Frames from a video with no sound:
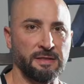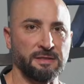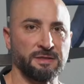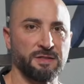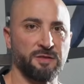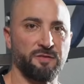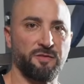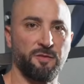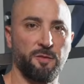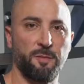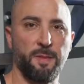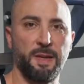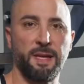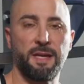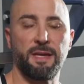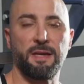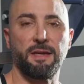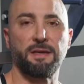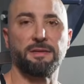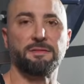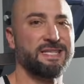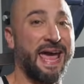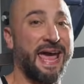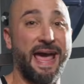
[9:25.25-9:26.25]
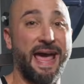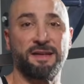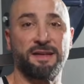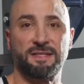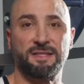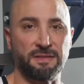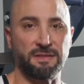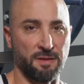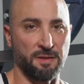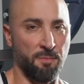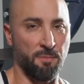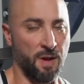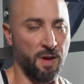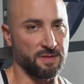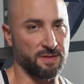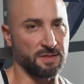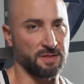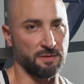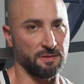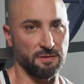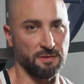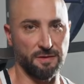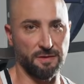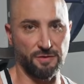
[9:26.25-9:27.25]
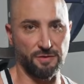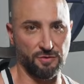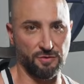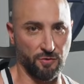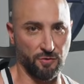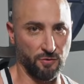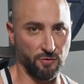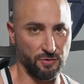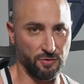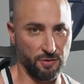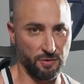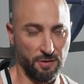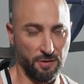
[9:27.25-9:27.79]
So for me, taxing the muscle is crucial.